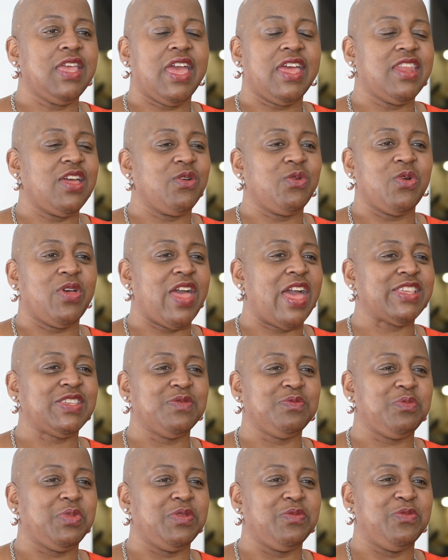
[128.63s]
Yeah, no, it
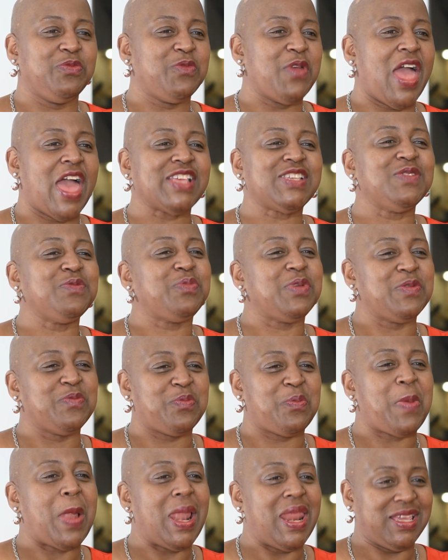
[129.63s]
hasn't been
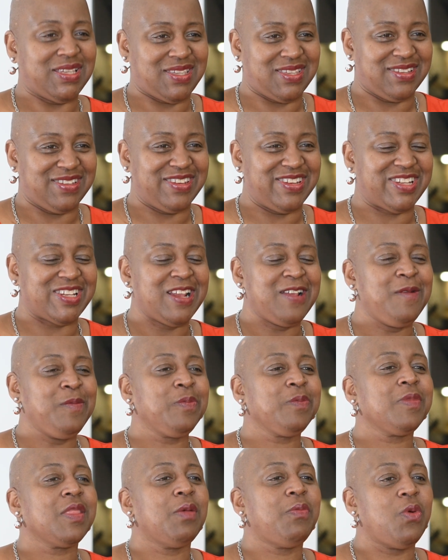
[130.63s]
pleasant.
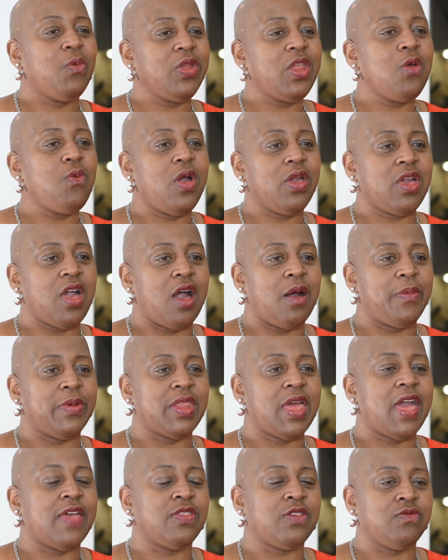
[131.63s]
But when I woke up
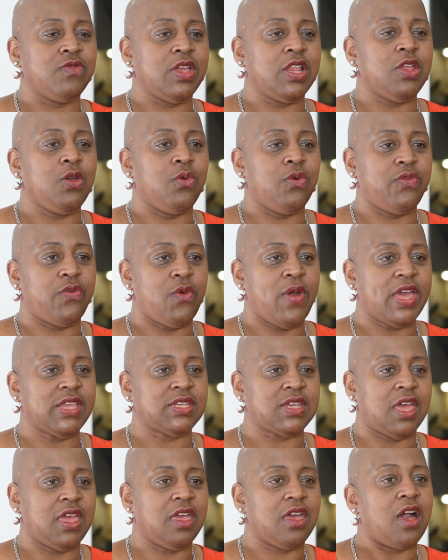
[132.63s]
and I had the really awful
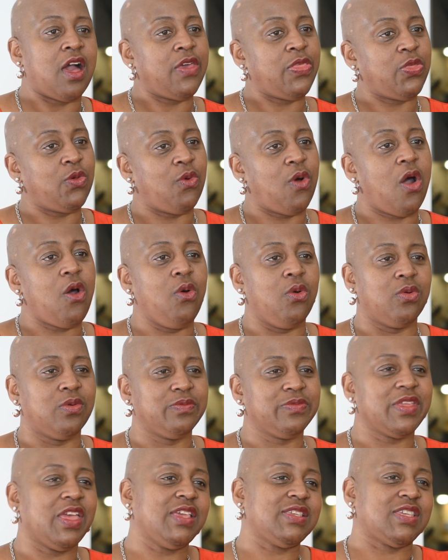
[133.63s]
headache, I thought, oh,
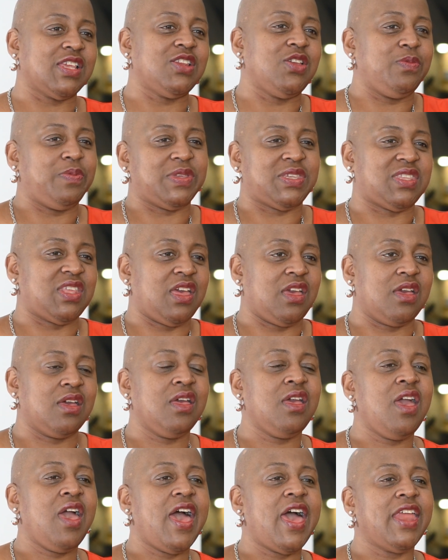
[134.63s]
it's a lupus thing
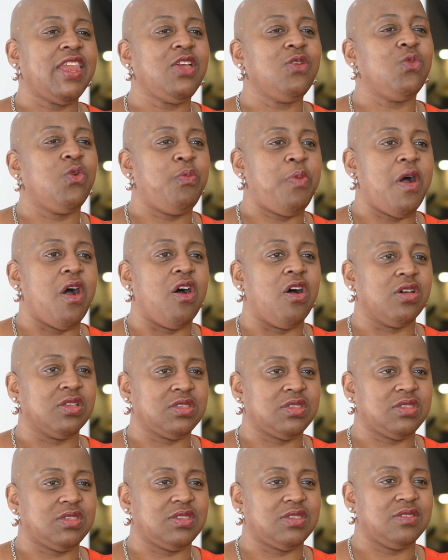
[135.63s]
and it will
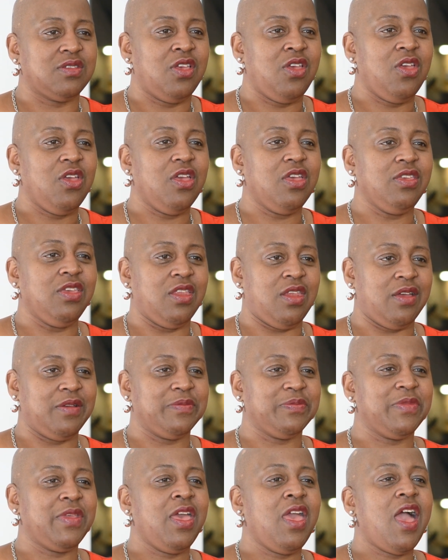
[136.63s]
pass, you know.
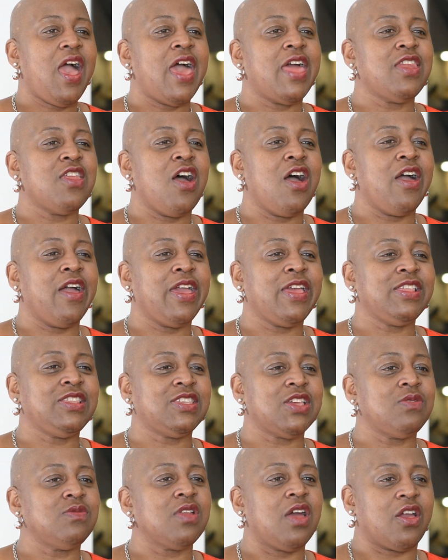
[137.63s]
And I
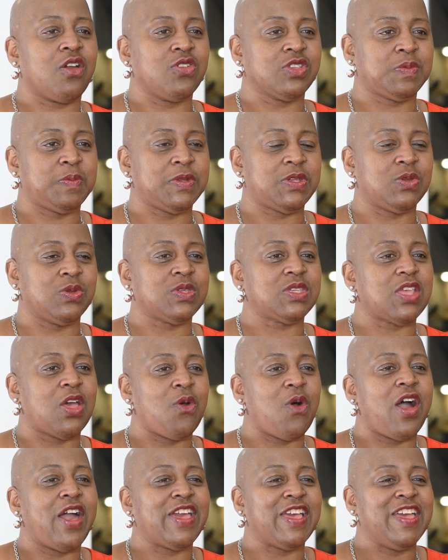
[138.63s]
don't like hospitals,
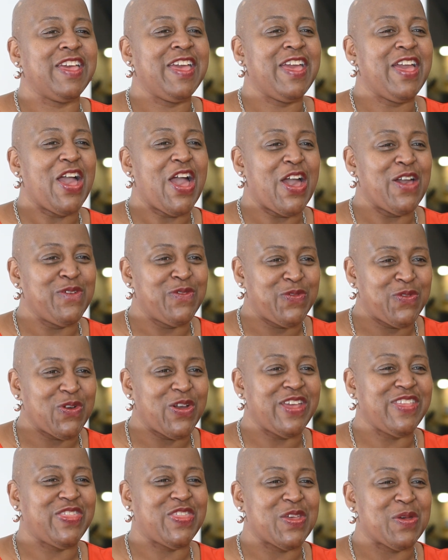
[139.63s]
so I
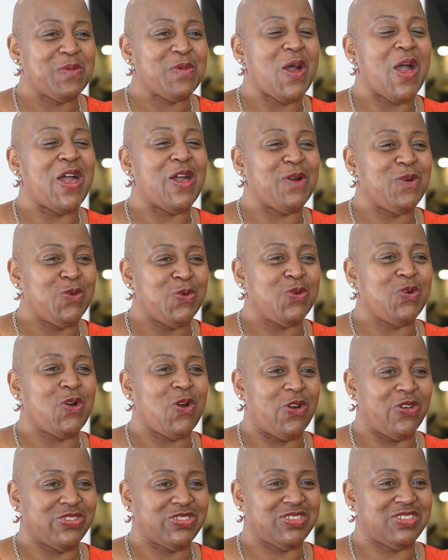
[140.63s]
avoid them at all costs.